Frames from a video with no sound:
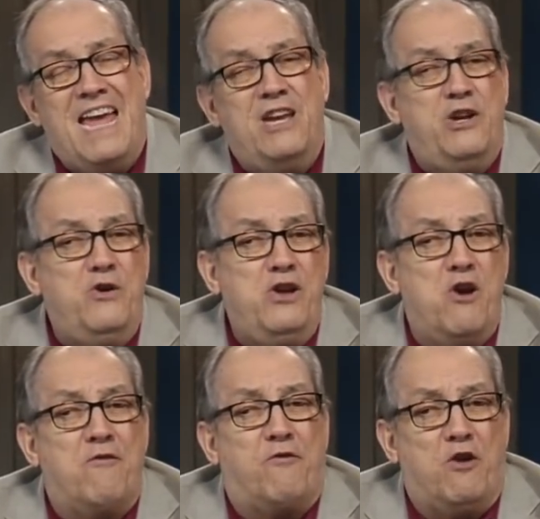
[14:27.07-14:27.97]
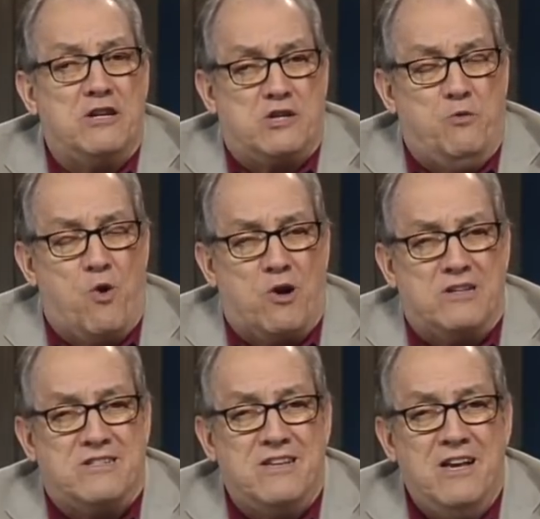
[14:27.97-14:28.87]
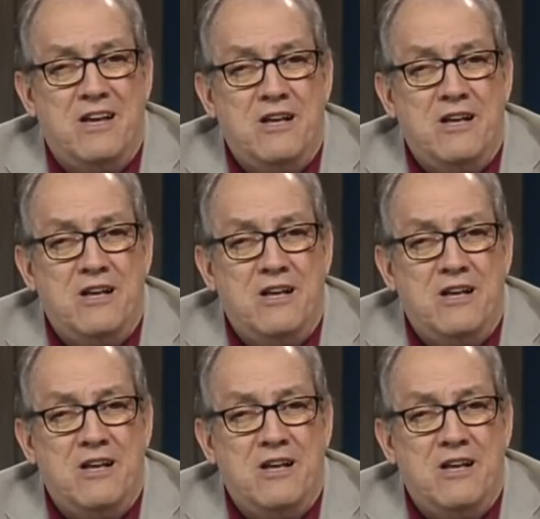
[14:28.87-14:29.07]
and do your first works.